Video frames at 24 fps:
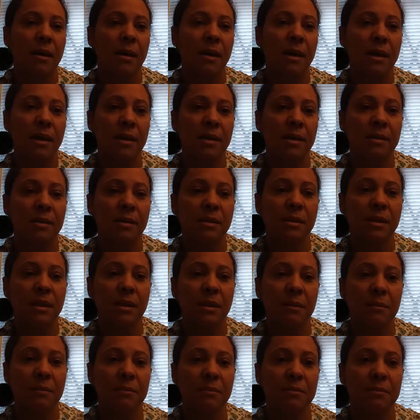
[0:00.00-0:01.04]
And
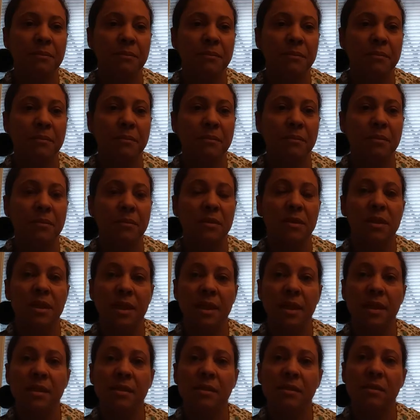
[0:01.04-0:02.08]

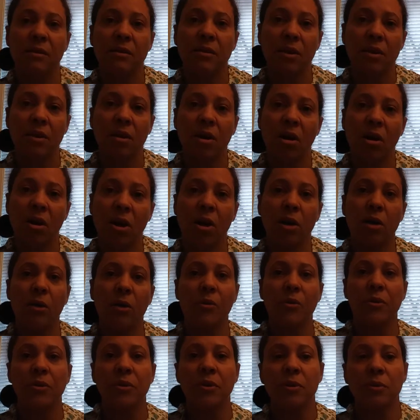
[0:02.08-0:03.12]
yes, there are
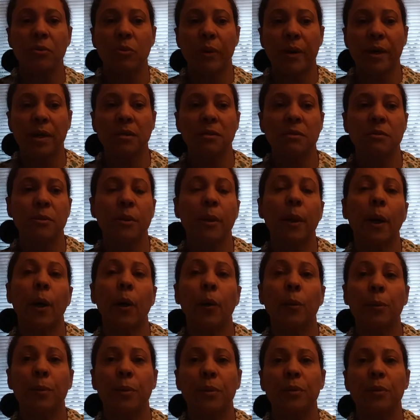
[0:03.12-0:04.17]
other ways to
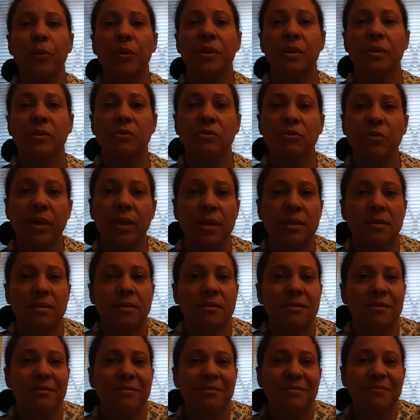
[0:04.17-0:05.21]
cope with the
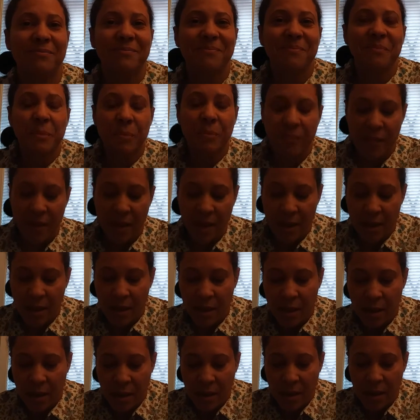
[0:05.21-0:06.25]
stress.
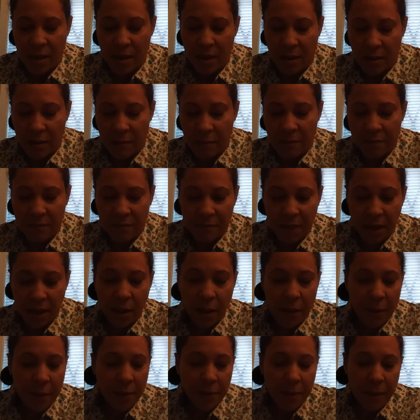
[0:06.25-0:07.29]
A
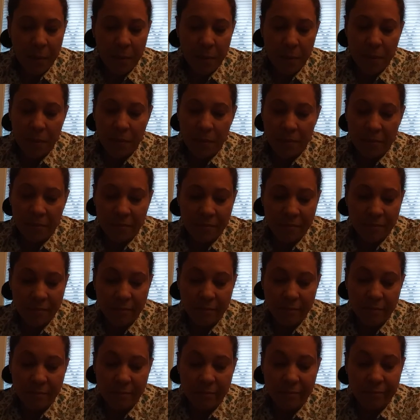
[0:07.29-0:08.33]
lot of people
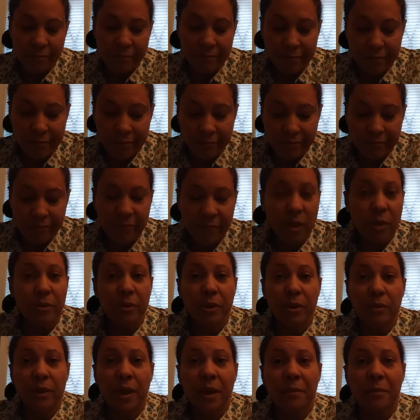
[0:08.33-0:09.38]
don't
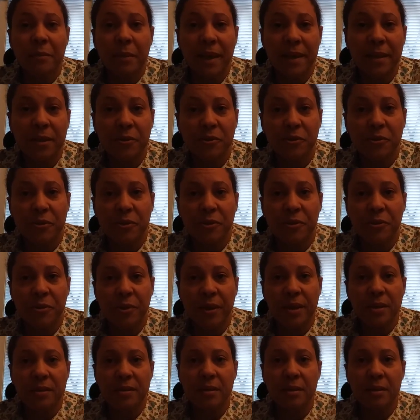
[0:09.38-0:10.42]
know how to manage their
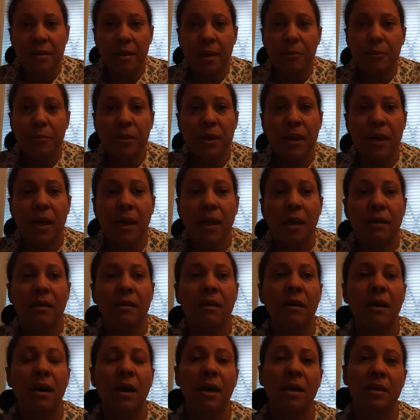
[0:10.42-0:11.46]
stress, and I
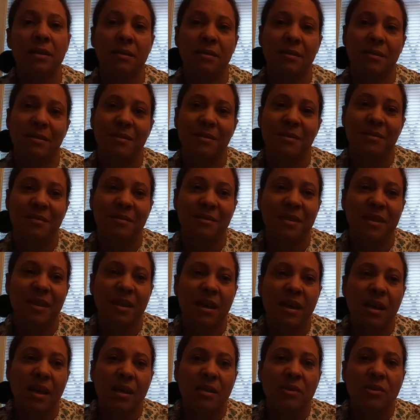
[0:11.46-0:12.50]
cannot
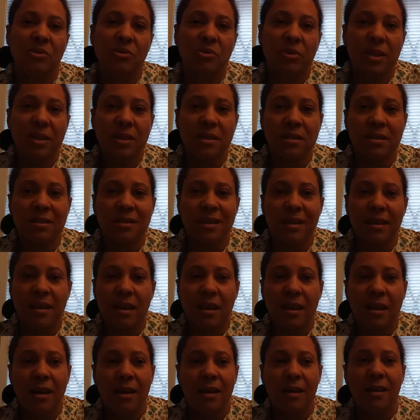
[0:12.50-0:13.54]
stress,
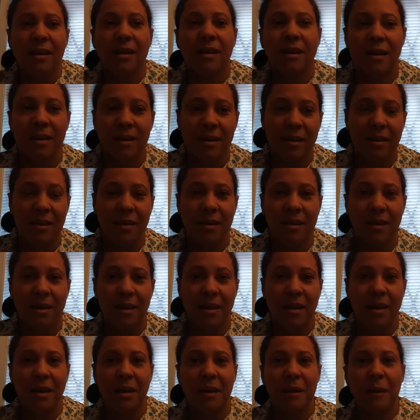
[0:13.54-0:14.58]

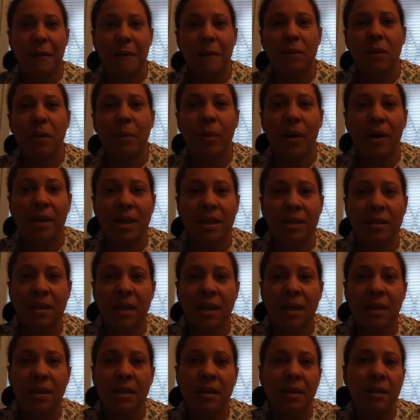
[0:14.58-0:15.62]
no pun
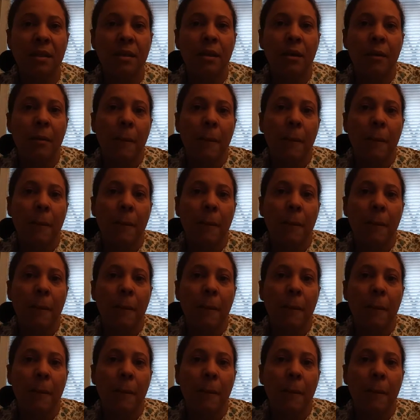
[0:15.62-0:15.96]
intended,